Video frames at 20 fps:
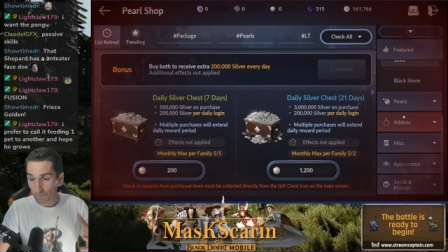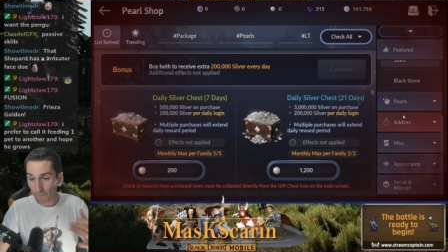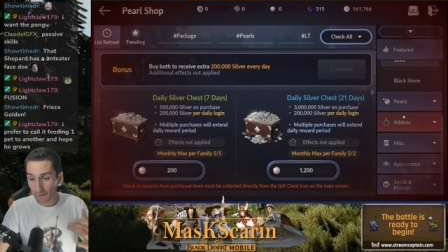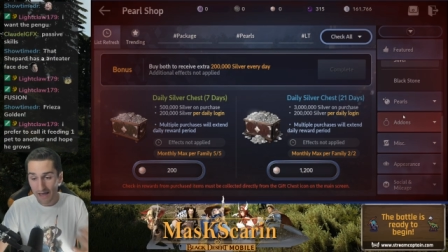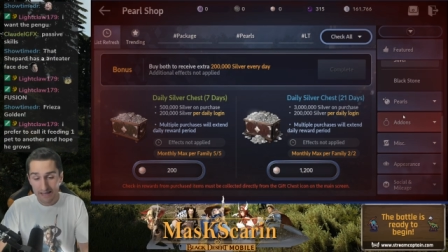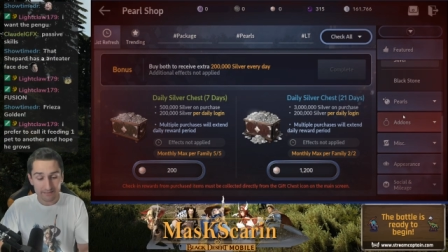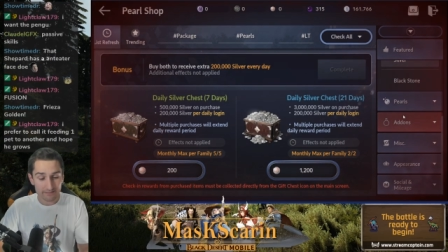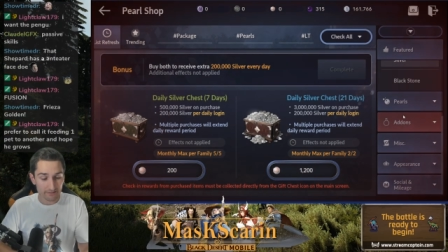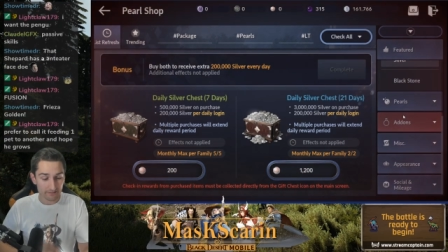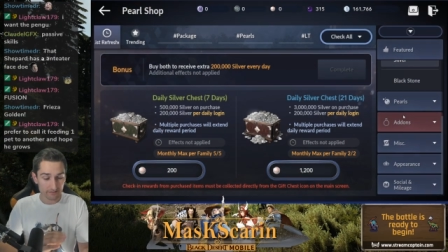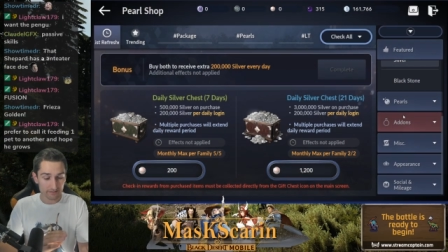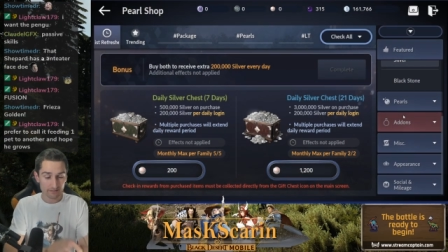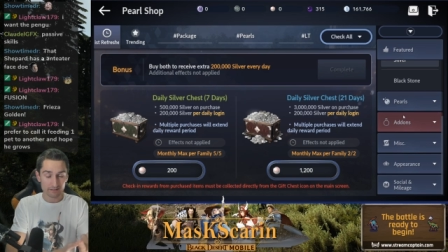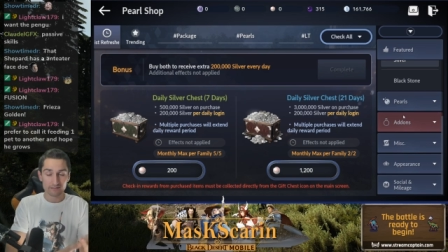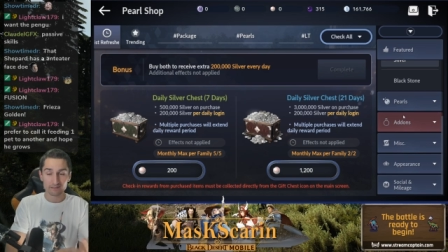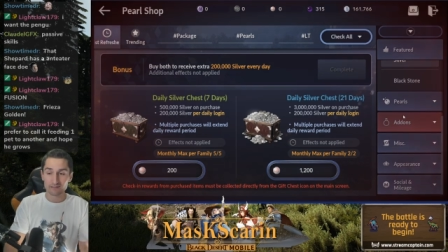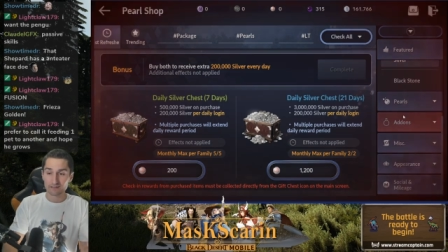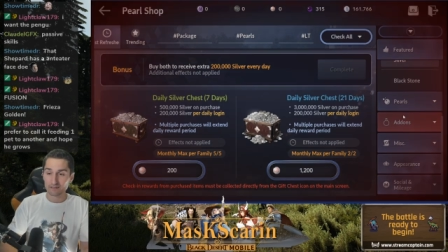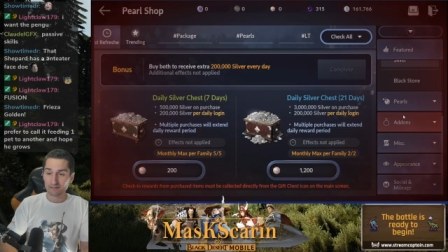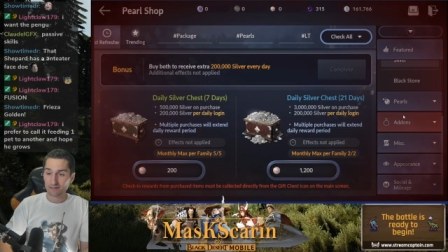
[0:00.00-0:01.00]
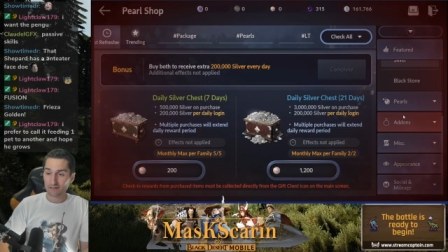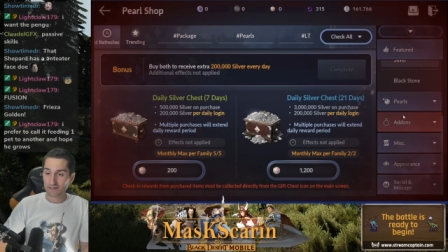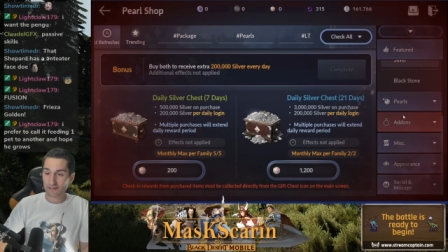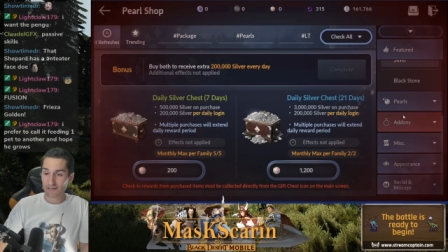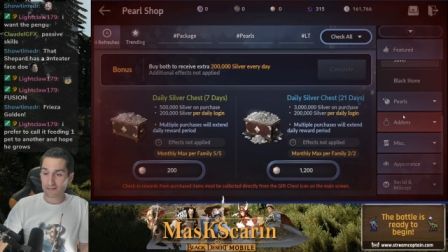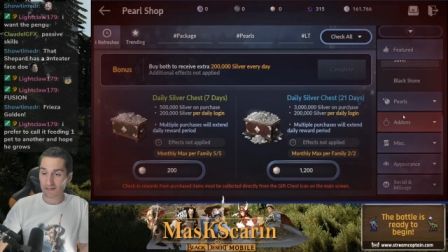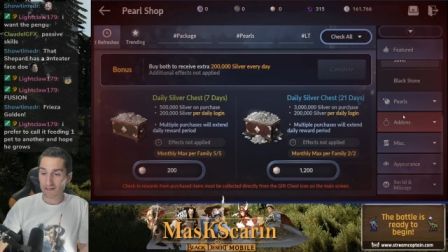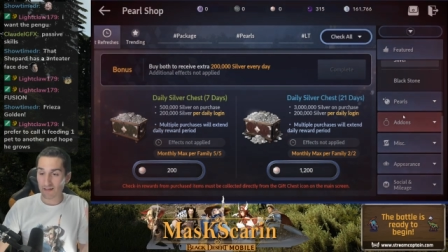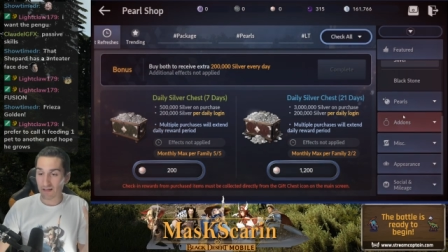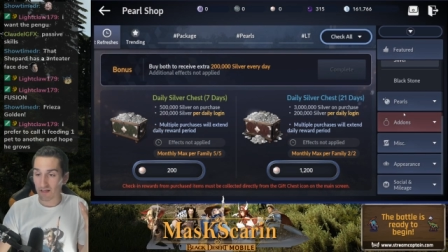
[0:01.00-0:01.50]
Pets,
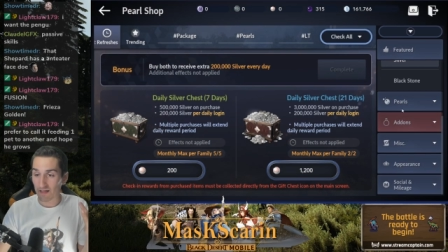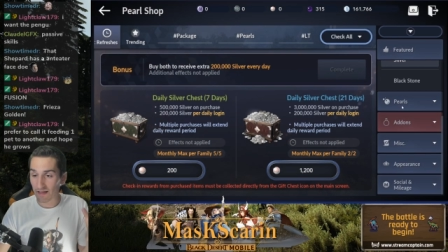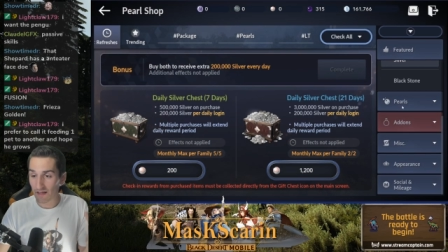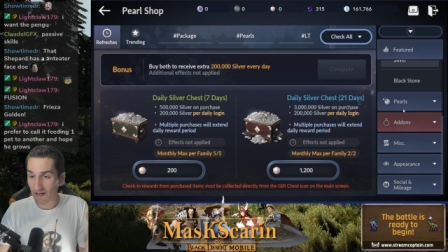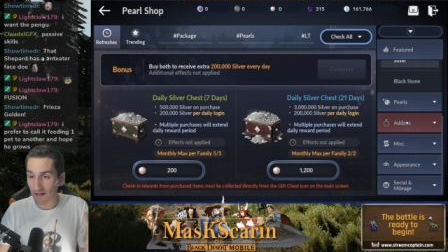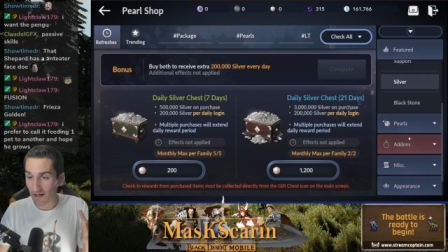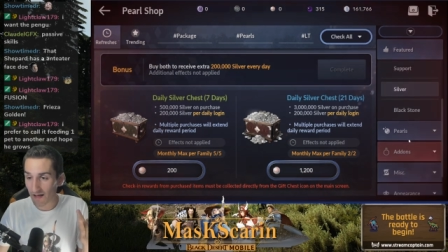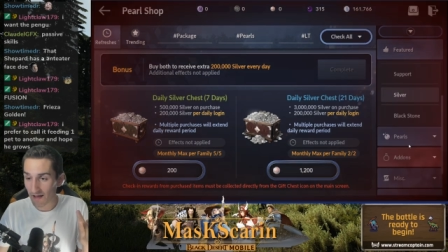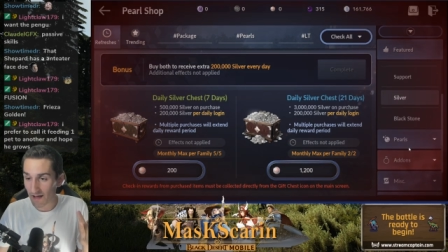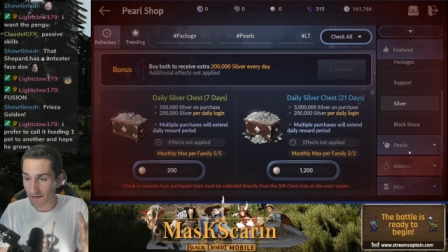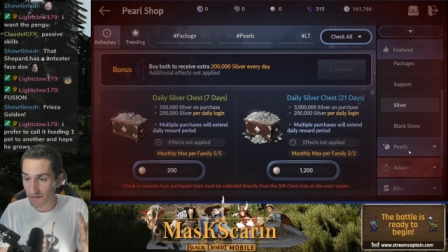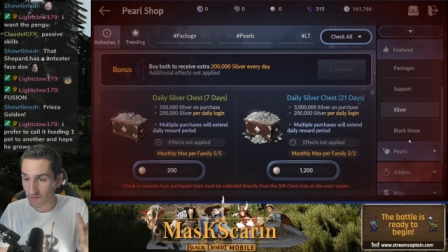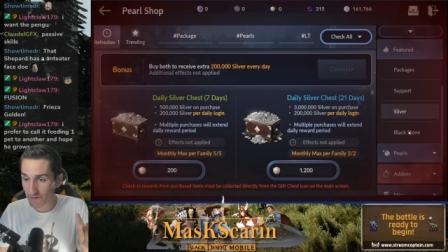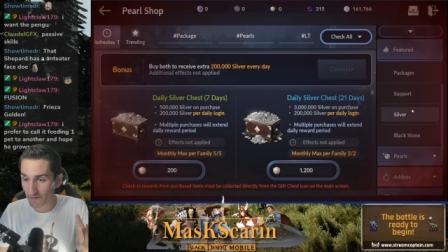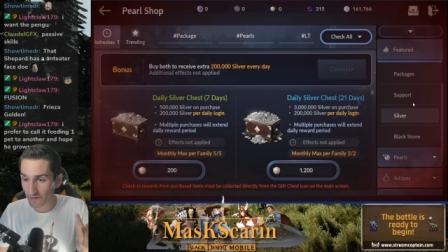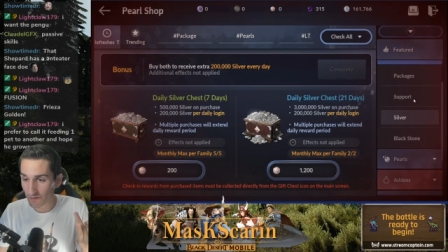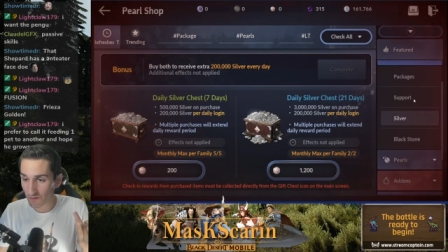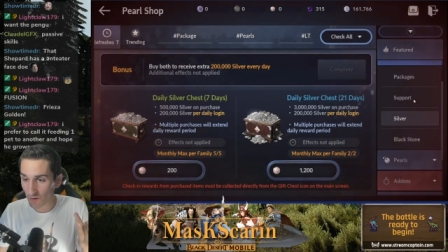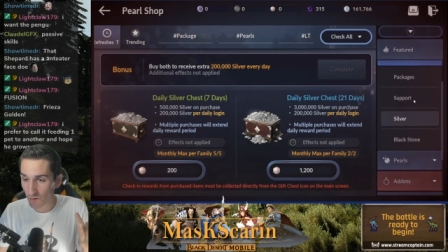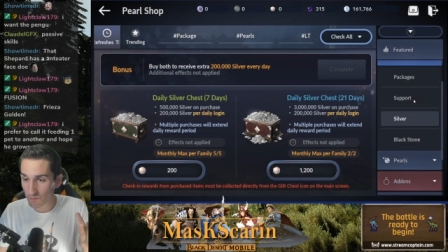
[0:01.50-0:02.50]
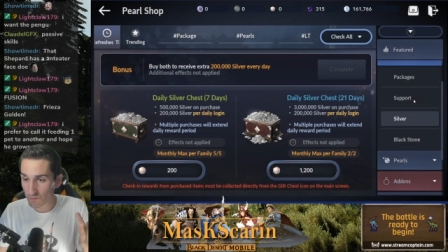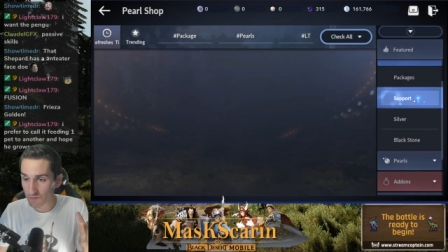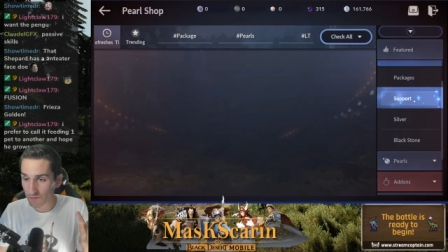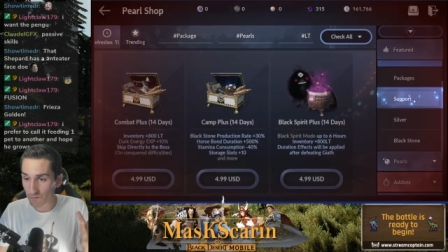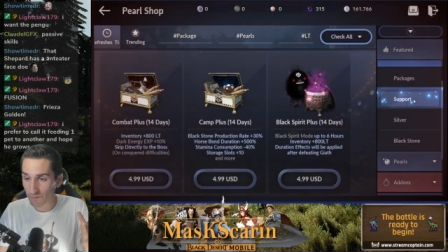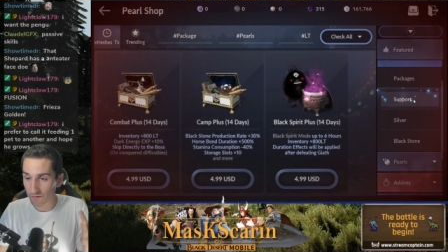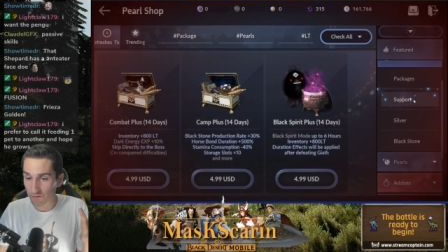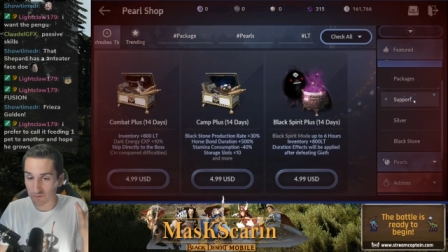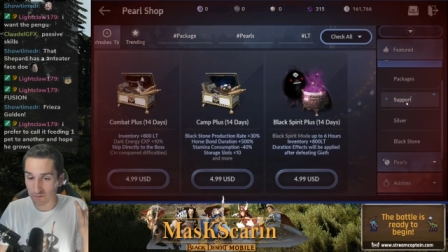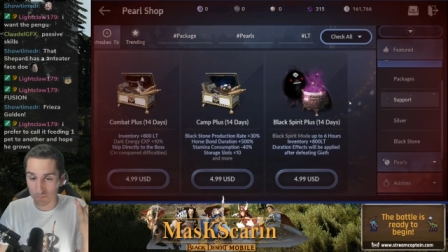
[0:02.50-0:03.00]
uh, you're gonna go
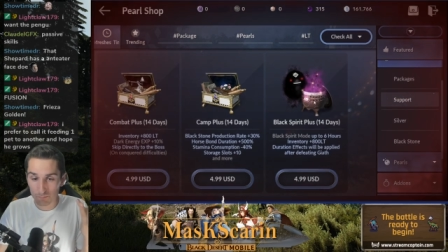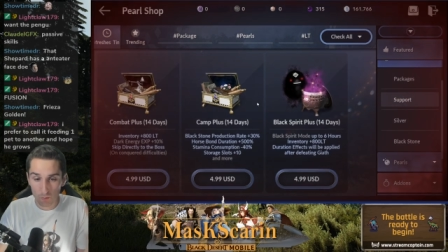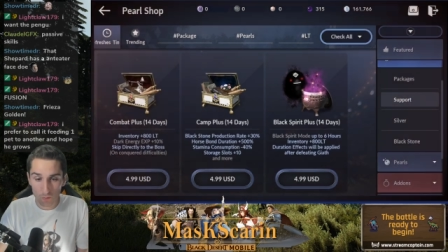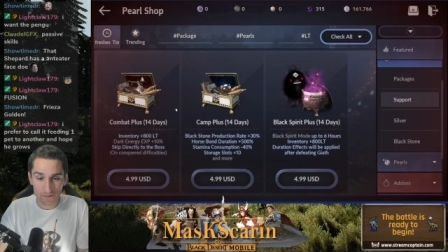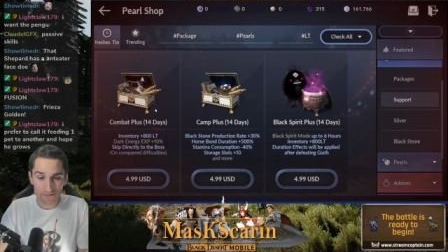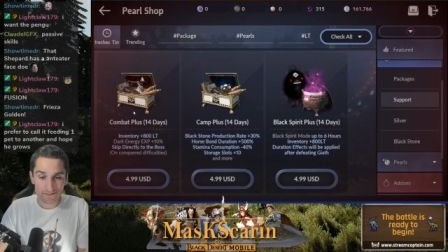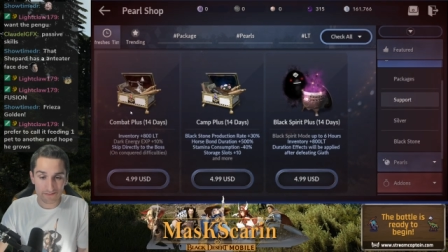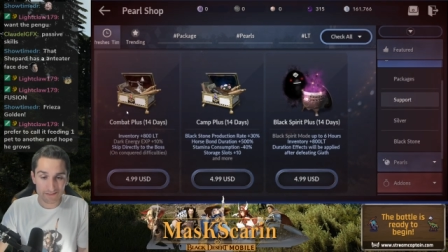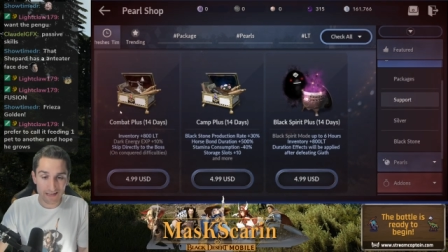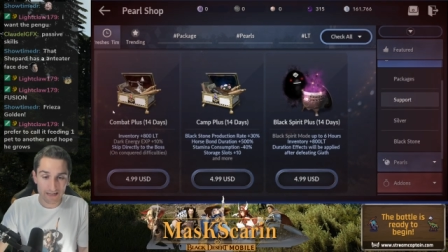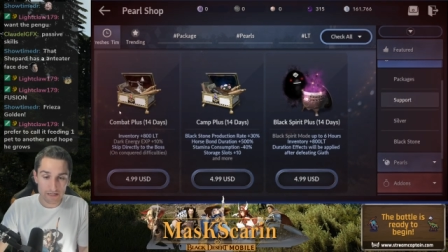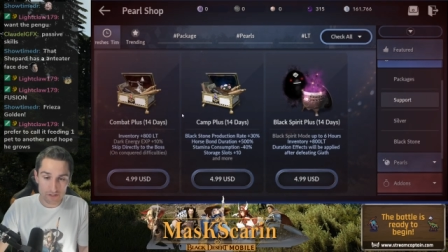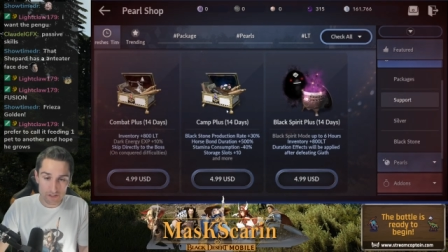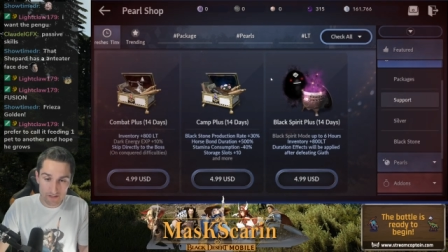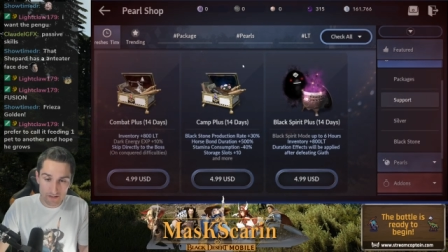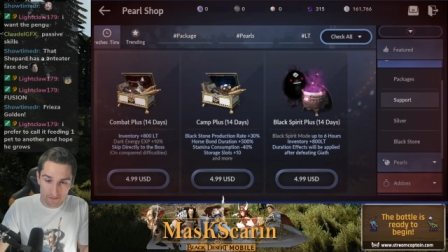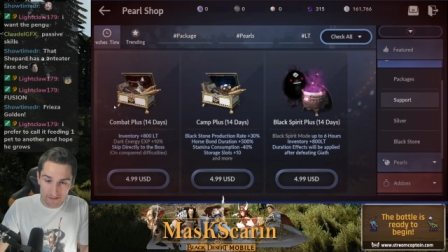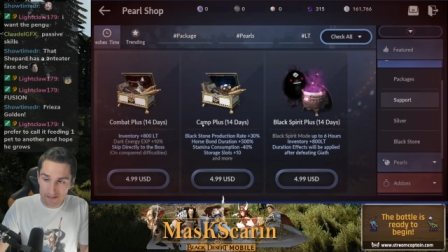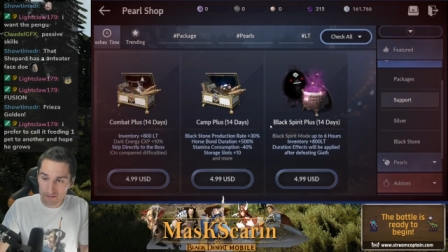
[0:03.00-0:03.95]
to the support section.